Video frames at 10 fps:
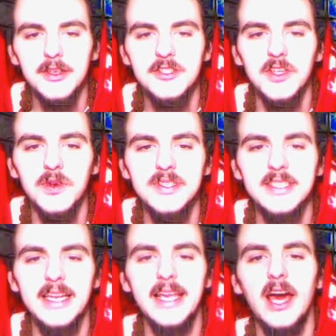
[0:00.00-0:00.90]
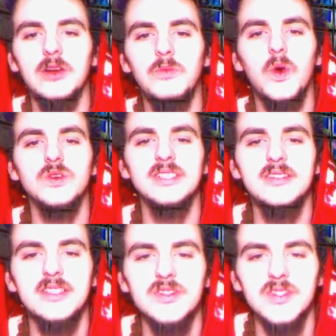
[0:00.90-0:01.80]
There's no sitting out moral
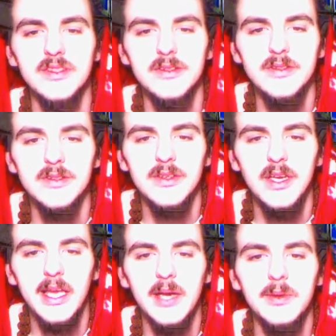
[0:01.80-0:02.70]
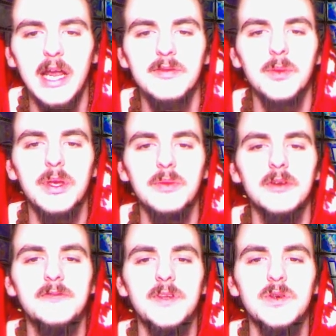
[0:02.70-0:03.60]
decisions. And whenever we
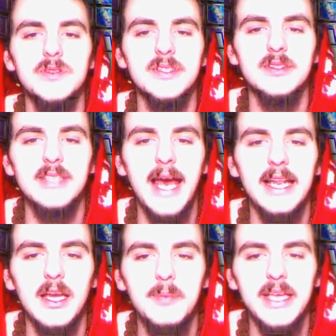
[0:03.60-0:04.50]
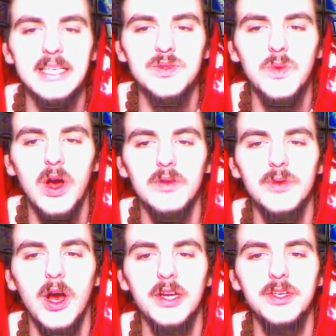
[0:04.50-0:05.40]
refuse to stand up against
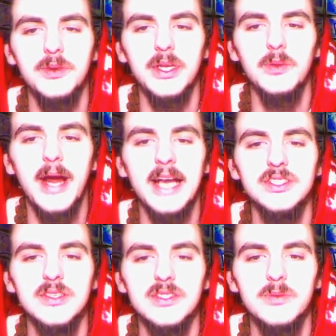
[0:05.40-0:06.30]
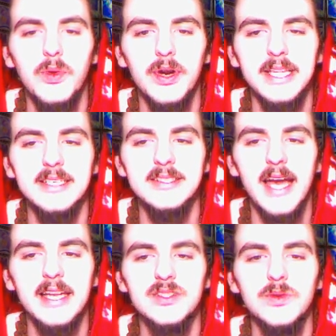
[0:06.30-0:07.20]
wrongdoing, we're actually supporting the
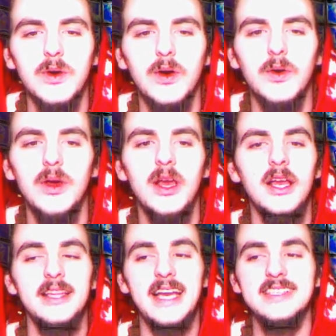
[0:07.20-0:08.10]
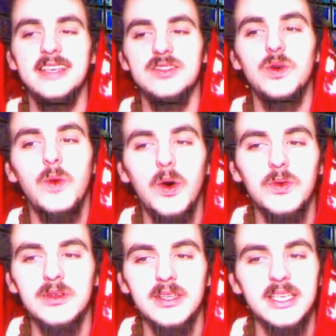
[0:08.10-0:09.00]
status quo. That's his
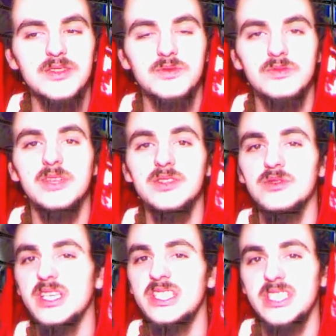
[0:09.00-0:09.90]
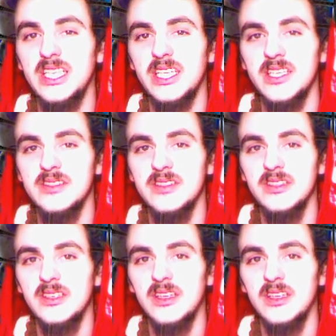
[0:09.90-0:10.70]
quote. That's really genius.